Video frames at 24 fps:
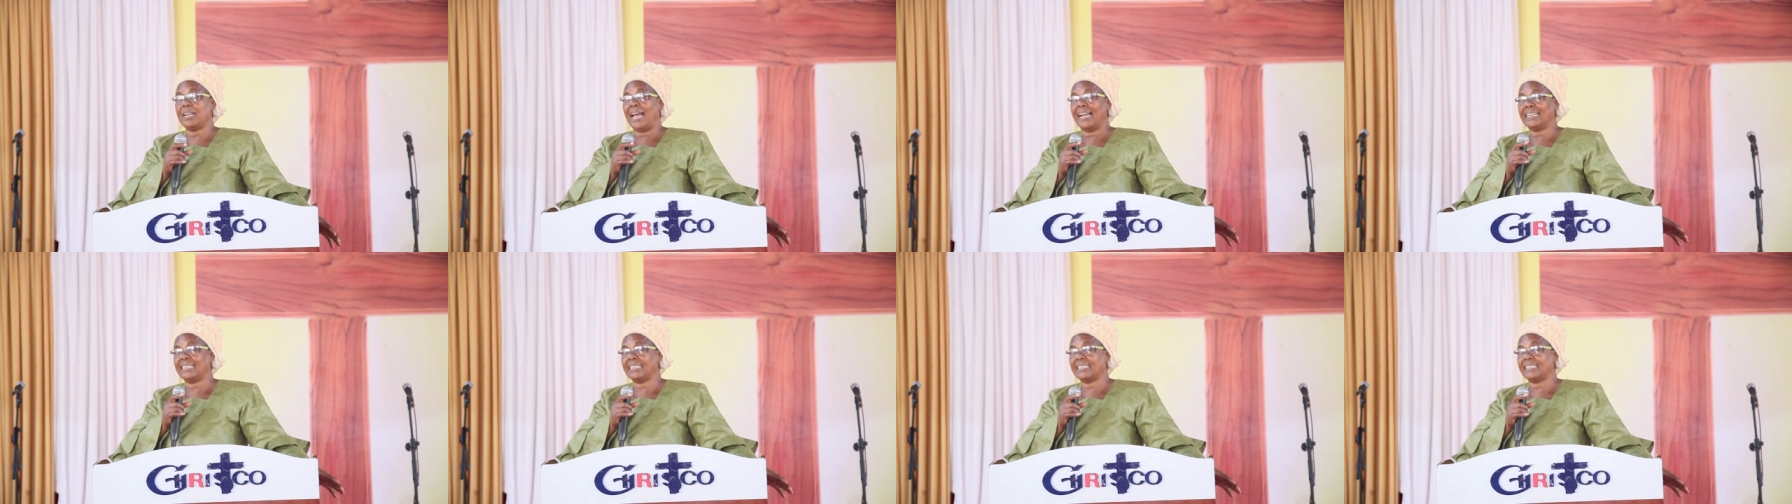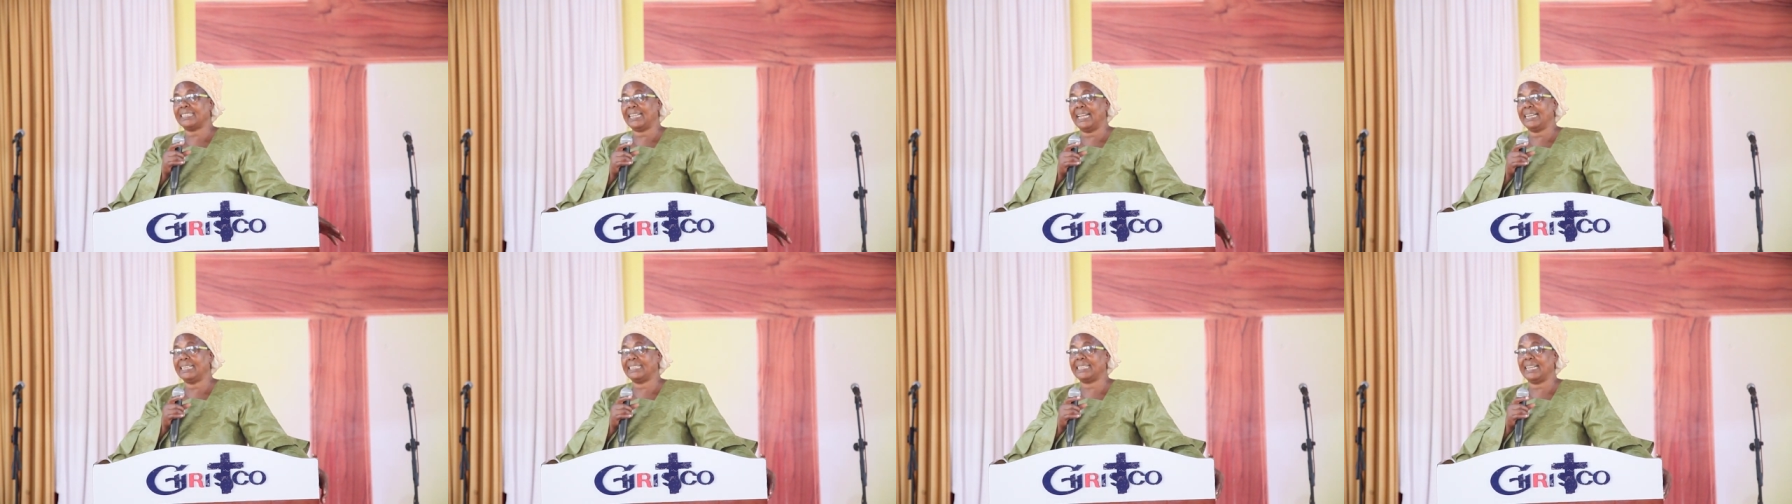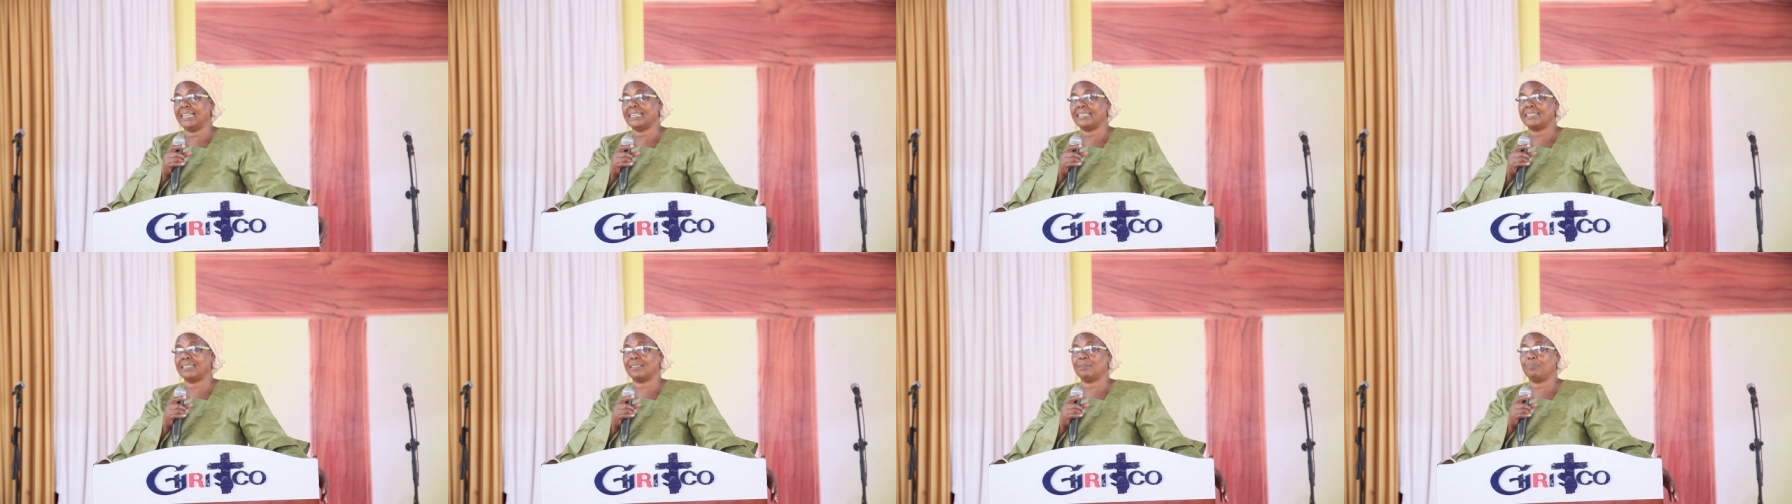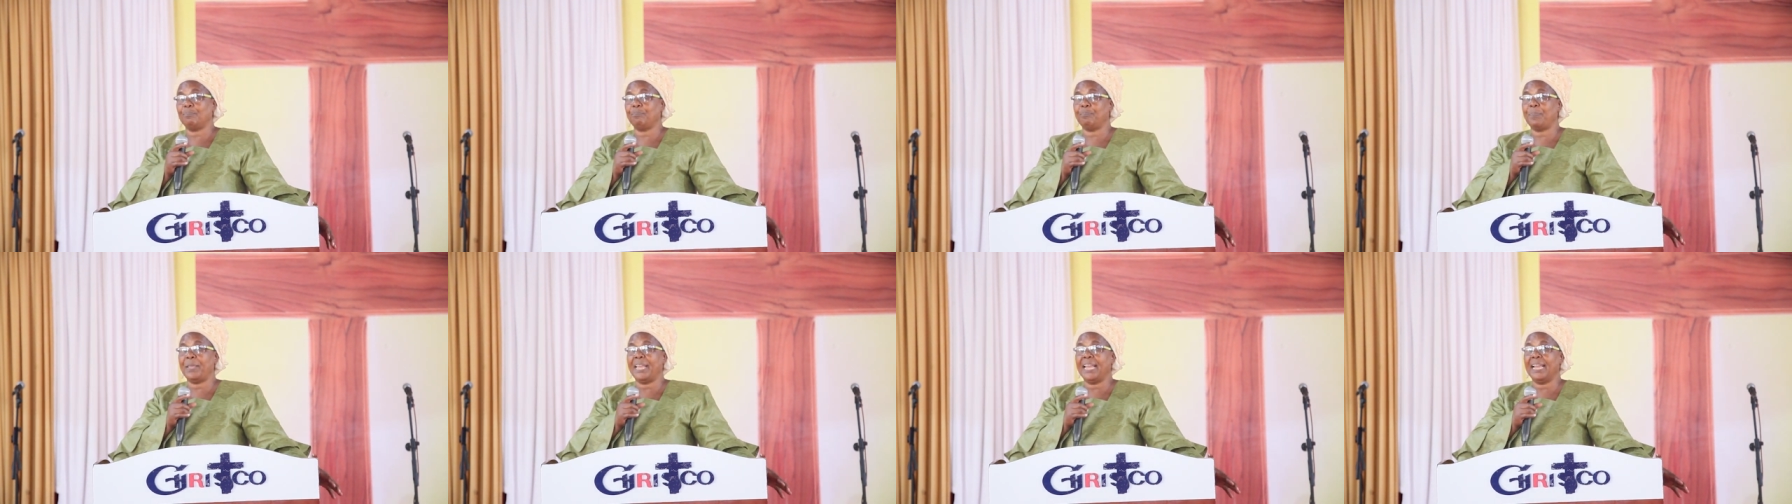that sentence,
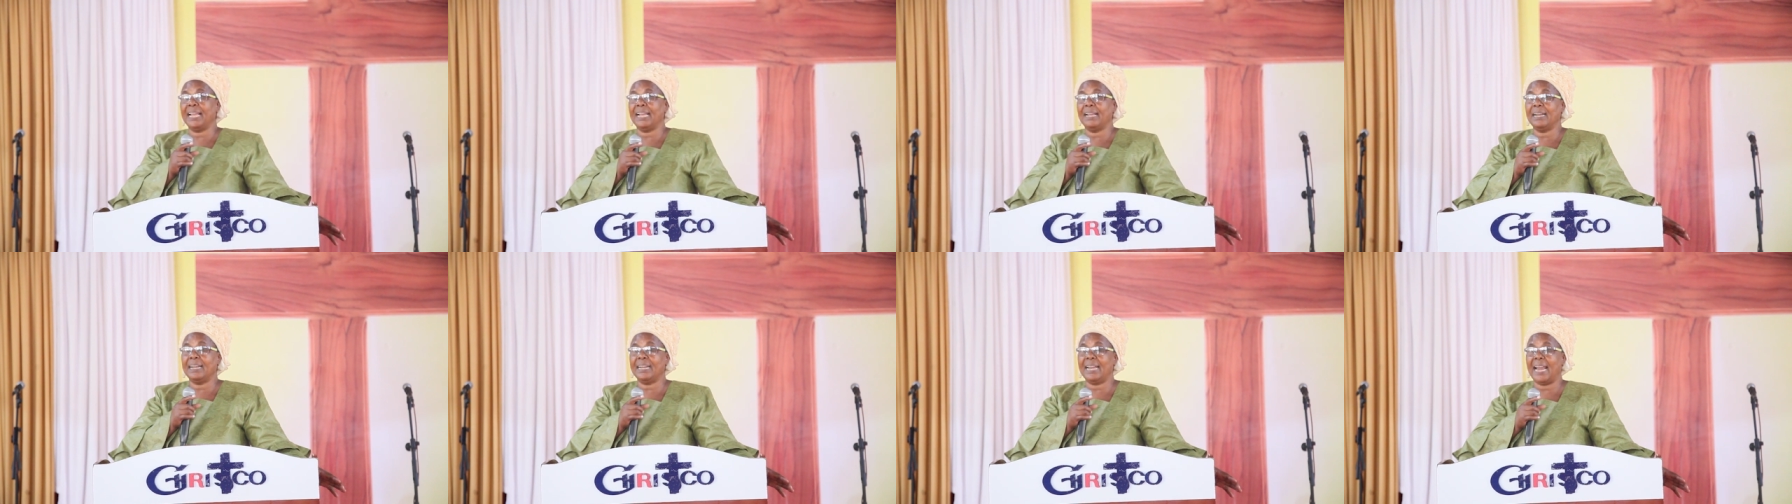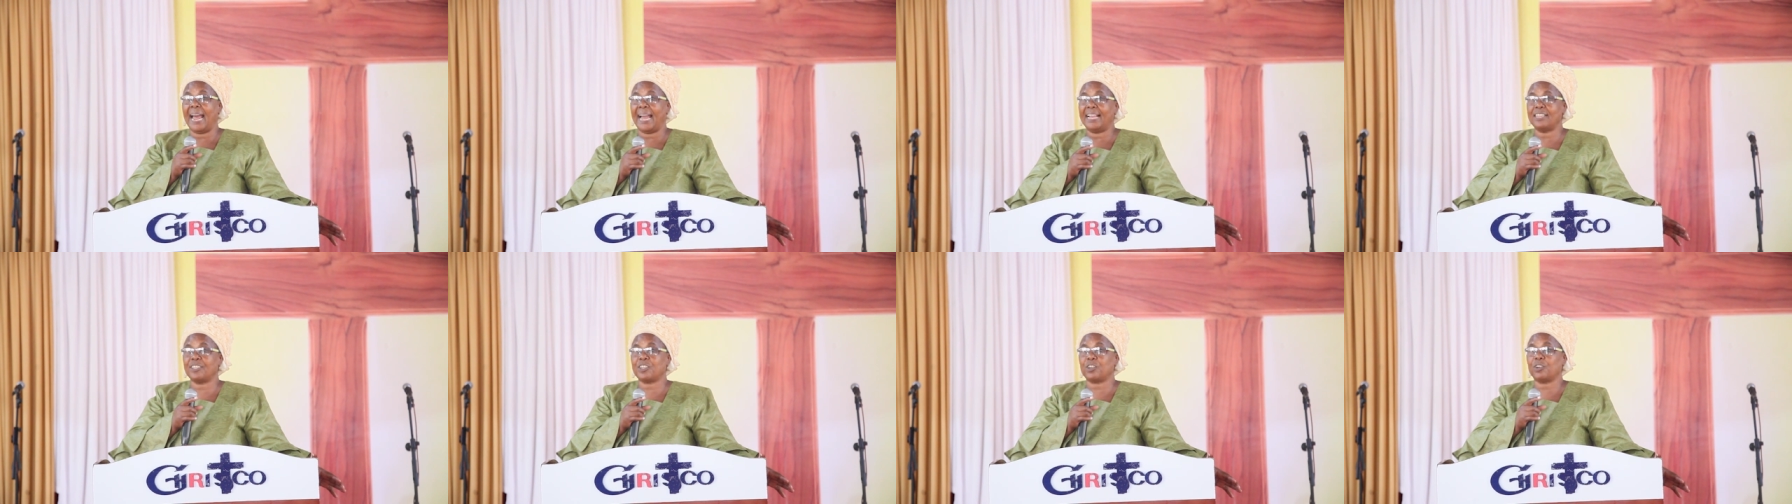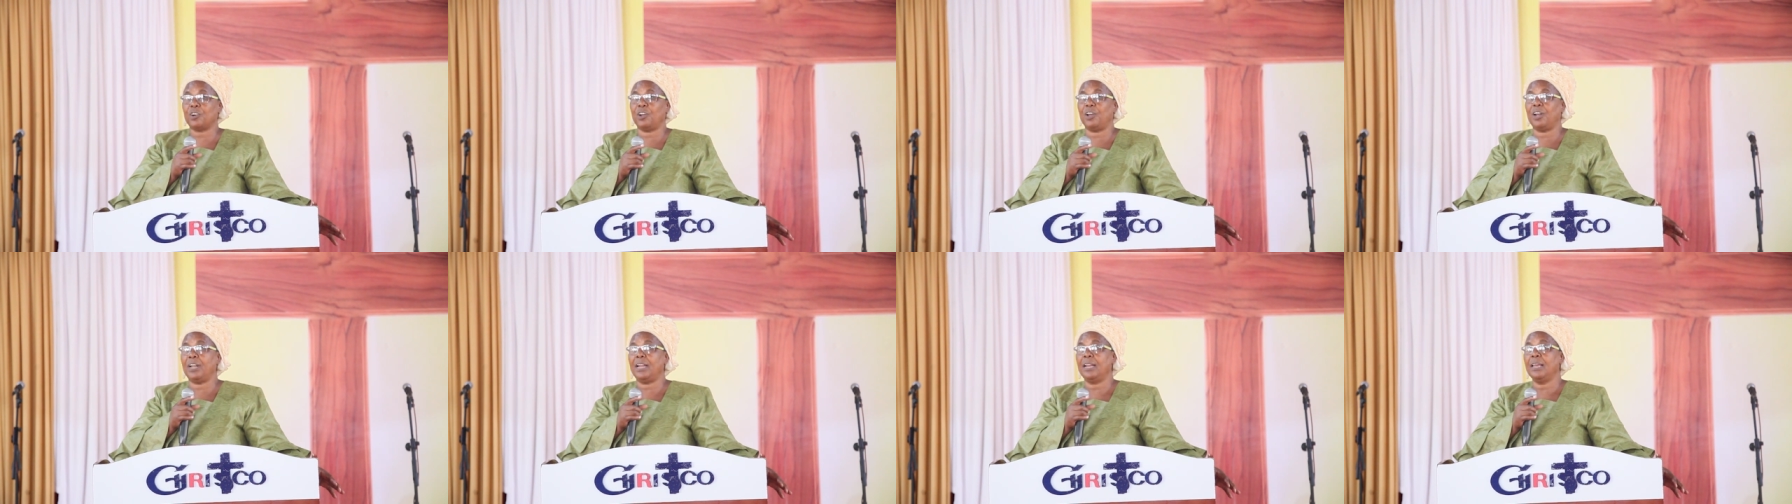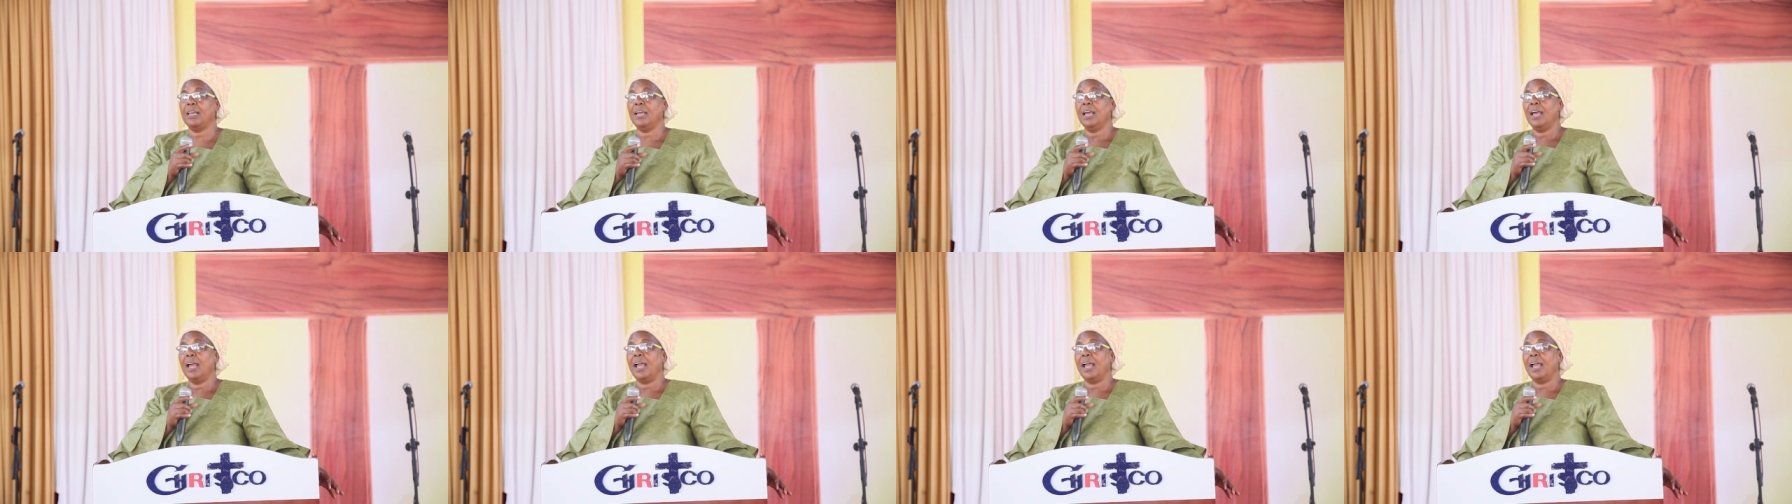being natural